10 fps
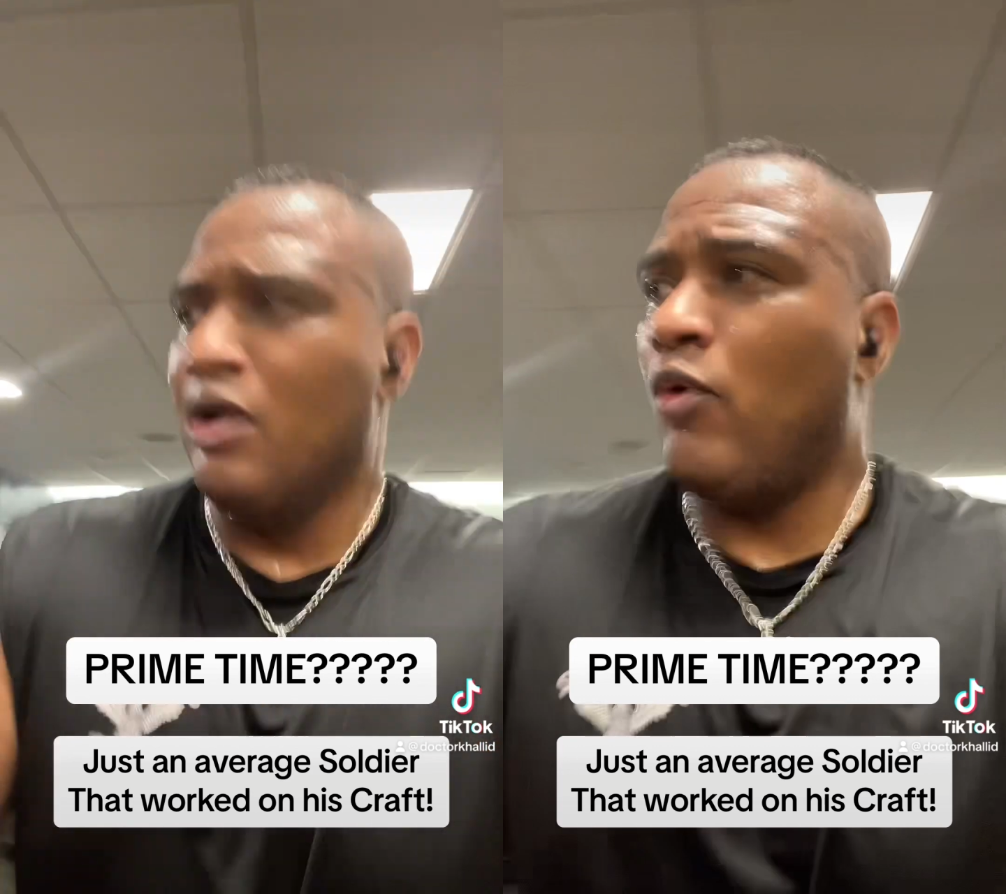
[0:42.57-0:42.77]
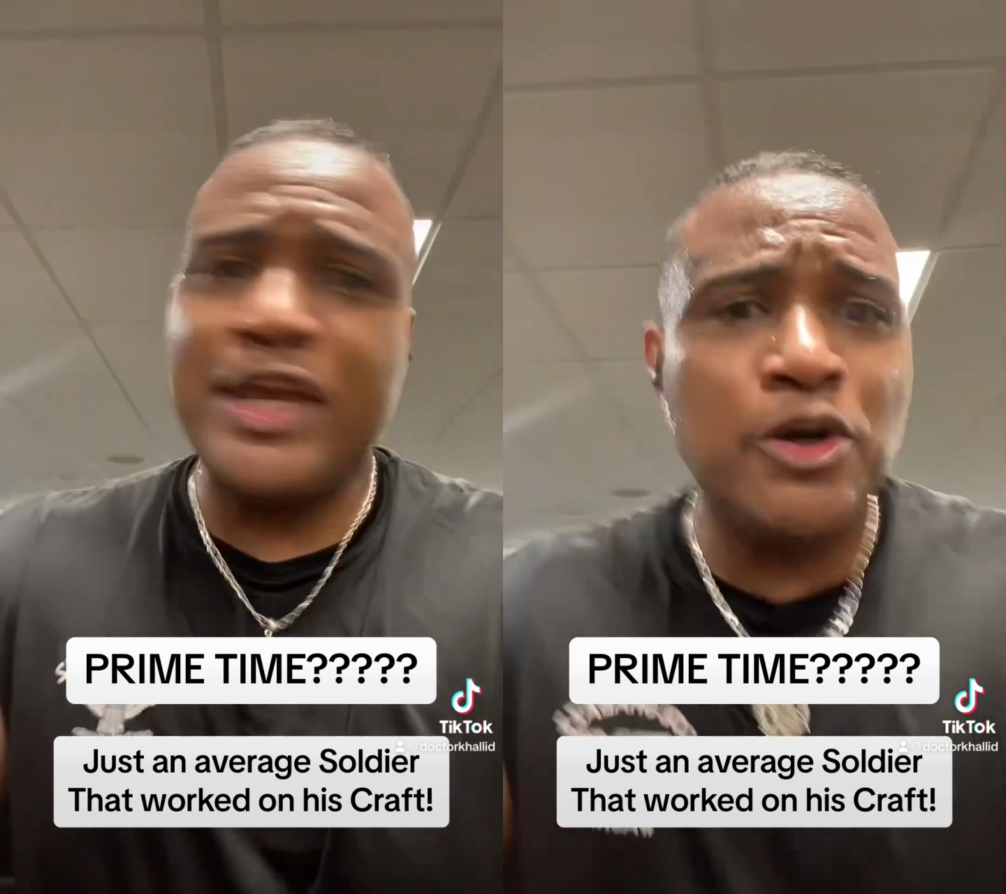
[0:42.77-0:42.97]

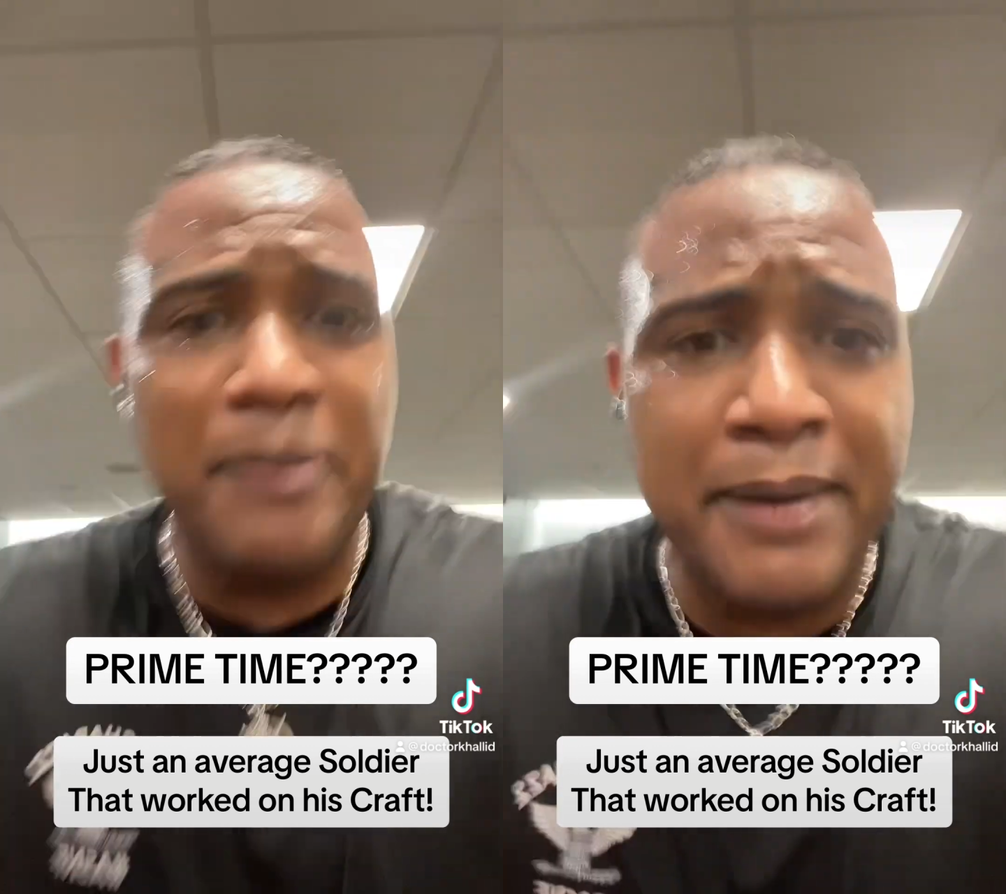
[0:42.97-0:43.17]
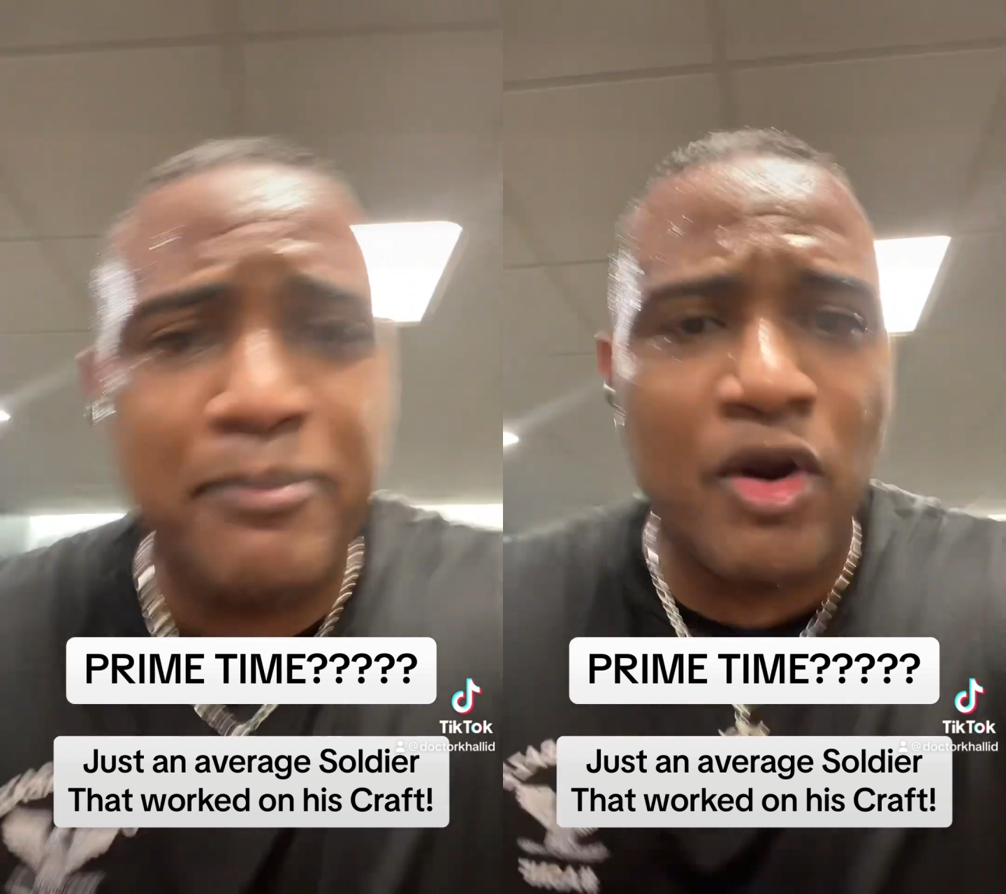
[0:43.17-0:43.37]
Where you
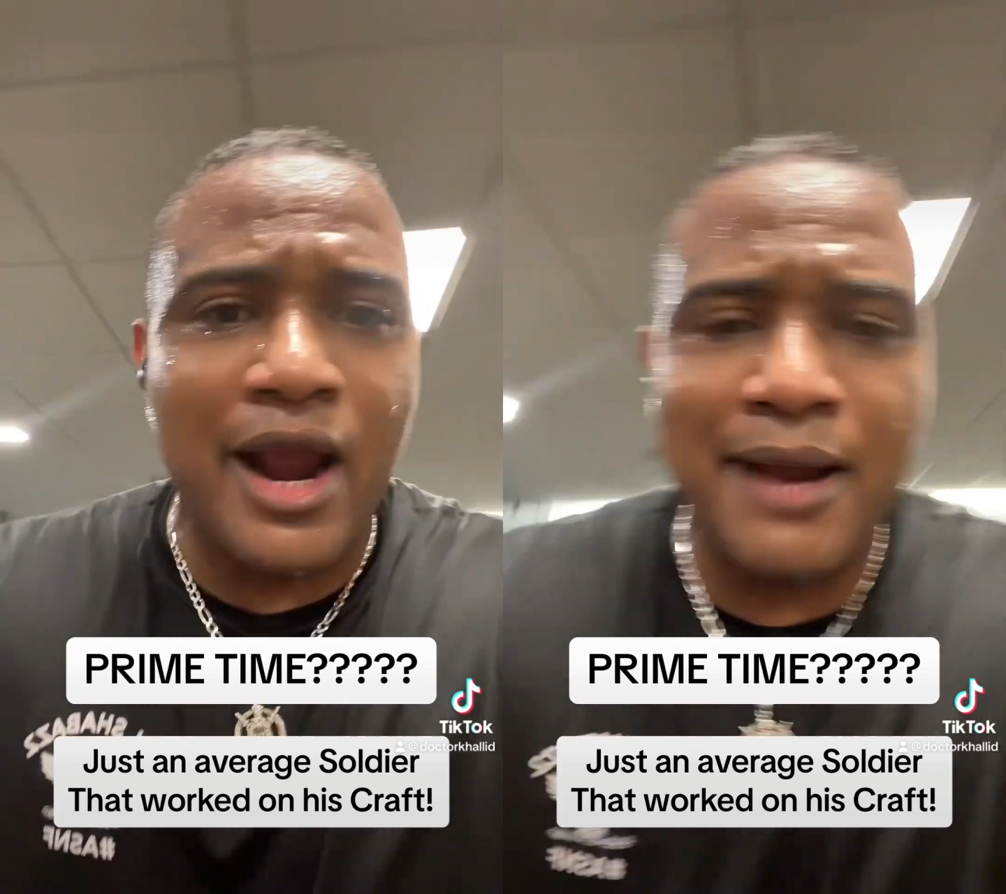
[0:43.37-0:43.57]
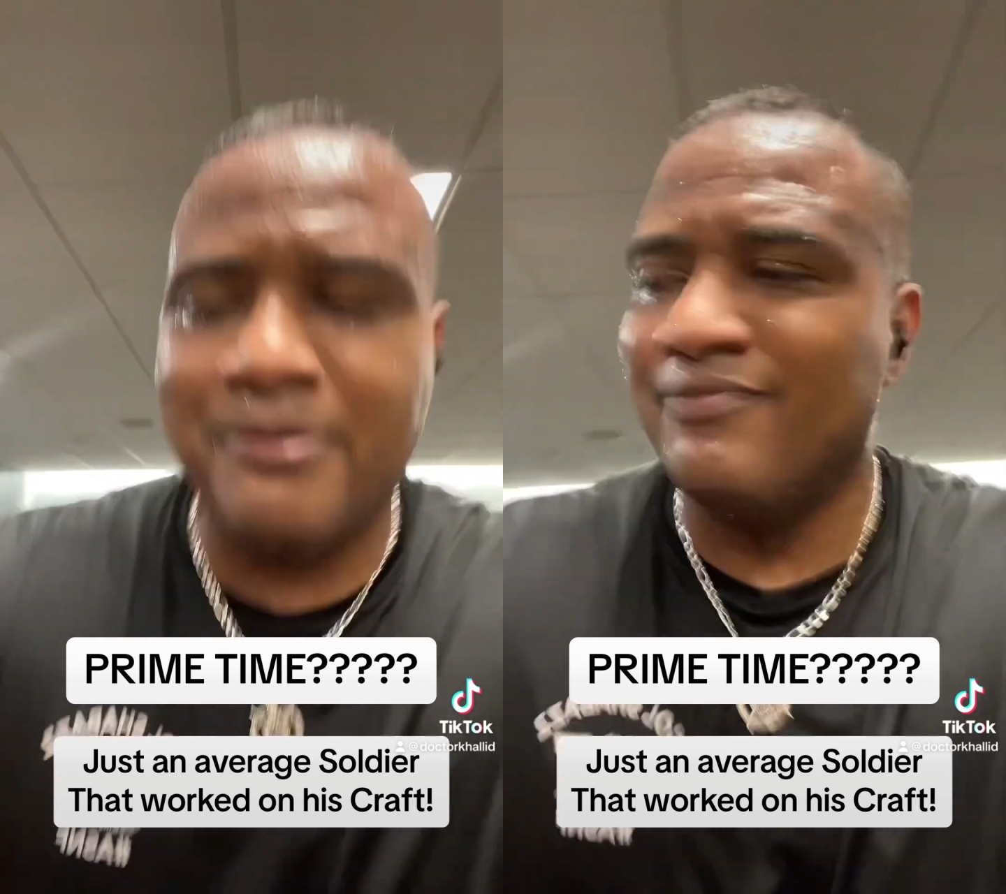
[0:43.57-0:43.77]
been,
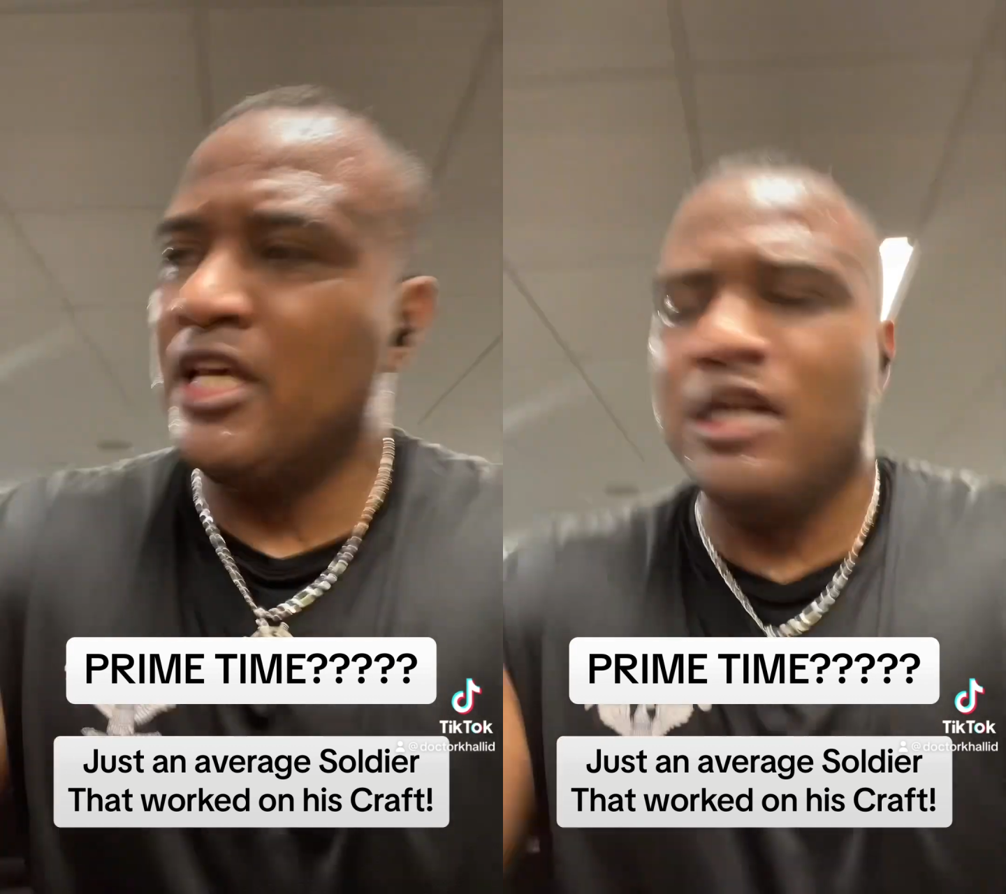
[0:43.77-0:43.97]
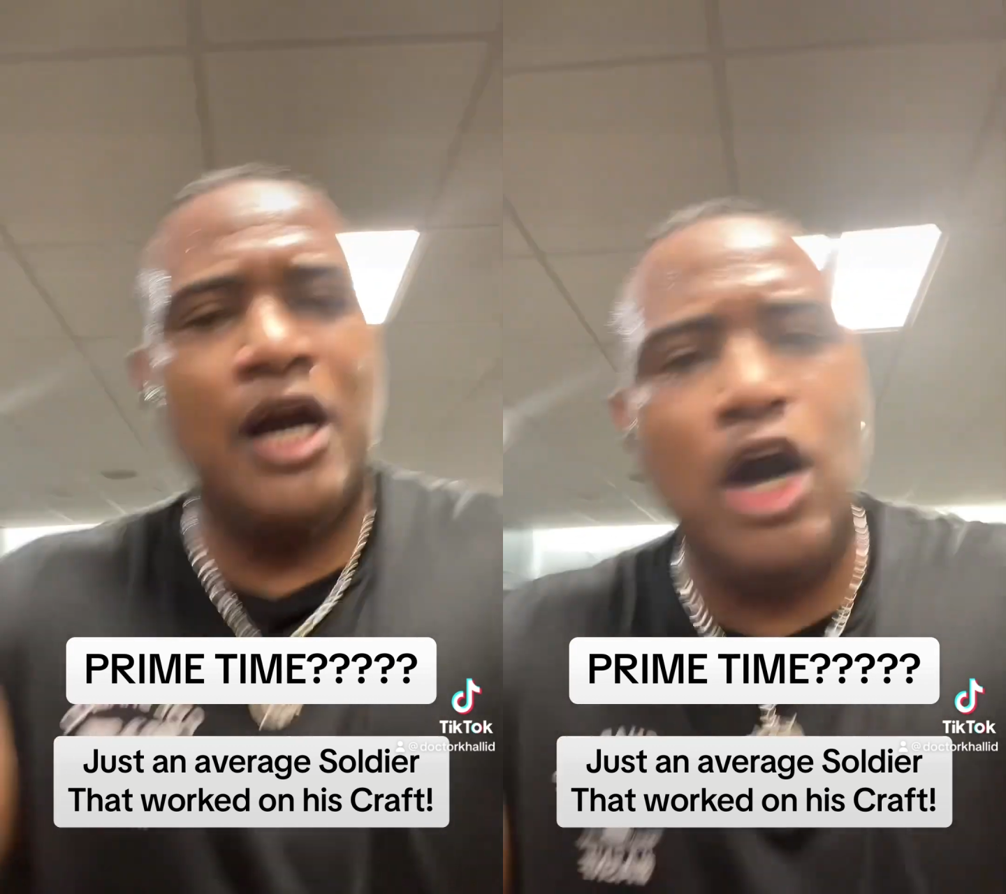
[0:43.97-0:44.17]
Prime?
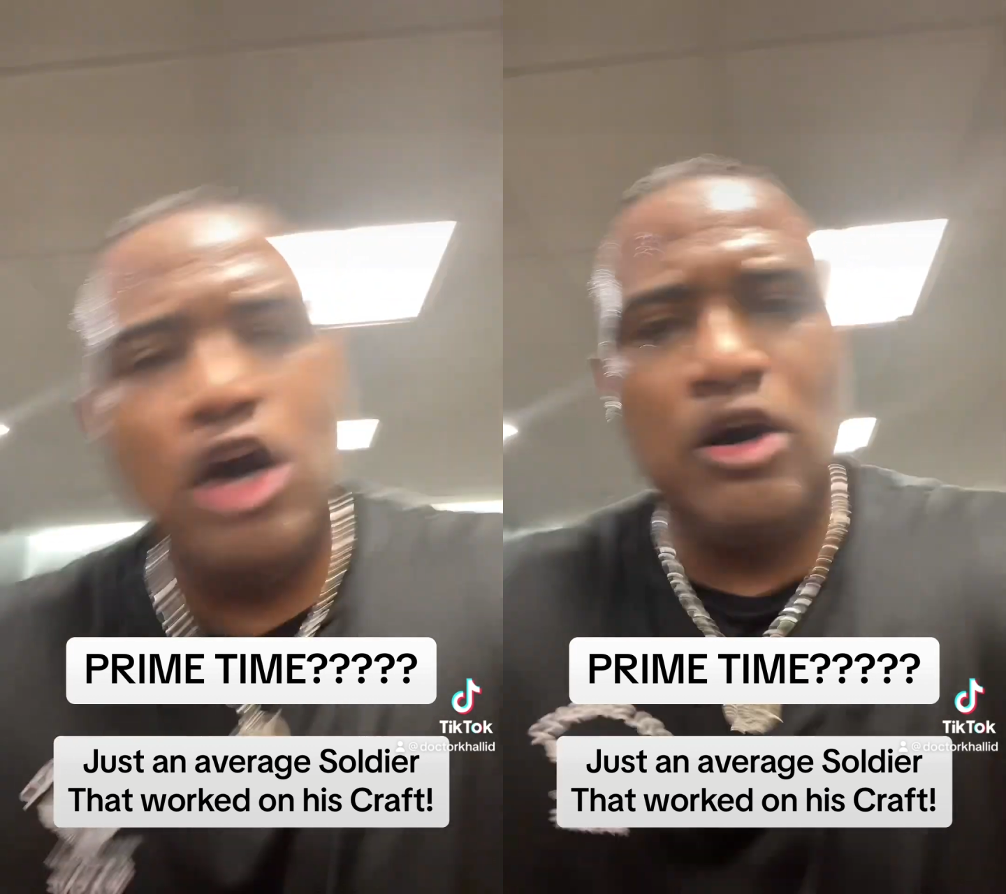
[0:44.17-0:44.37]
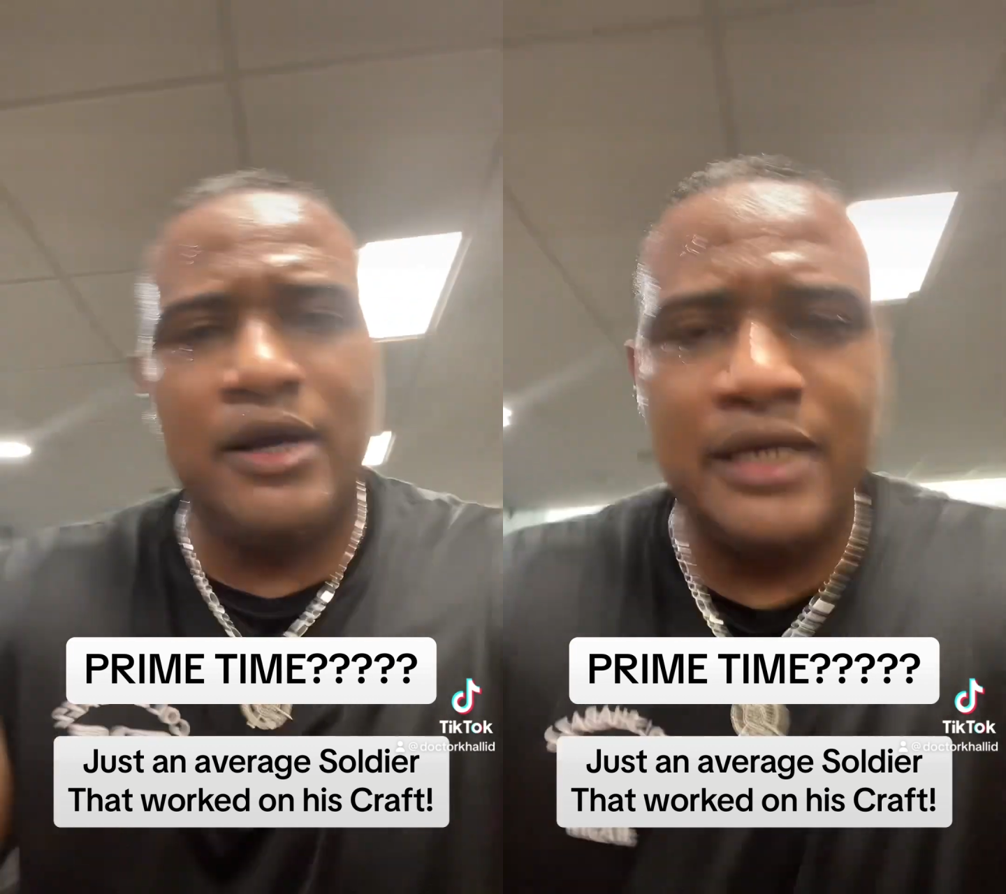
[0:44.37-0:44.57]
Oh,